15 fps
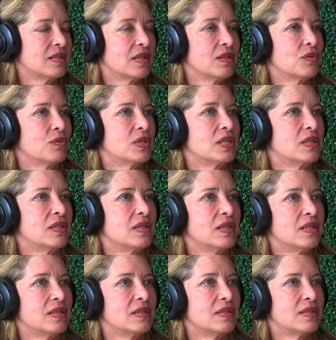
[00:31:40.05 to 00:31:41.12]
Another one
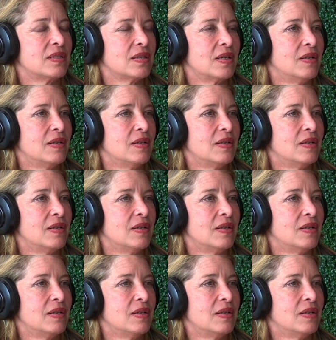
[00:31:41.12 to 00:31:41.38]
is